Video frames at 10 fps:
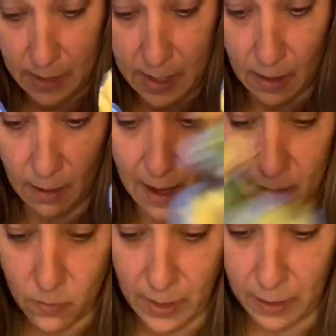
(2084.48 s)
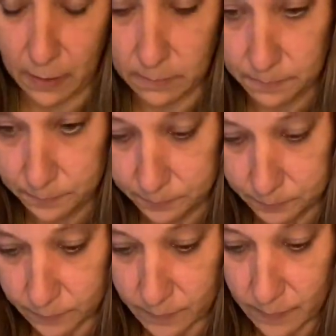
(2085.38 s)
and a lot quicker.
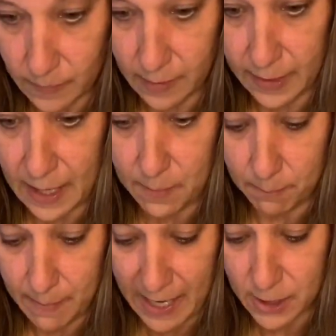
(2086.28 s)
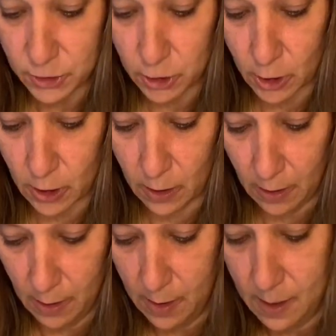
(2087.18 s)
Again, make
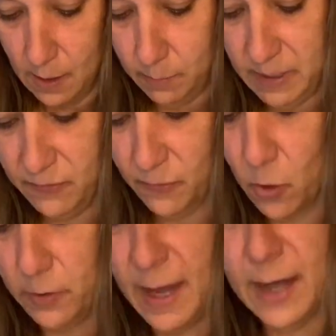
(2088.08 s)
sure before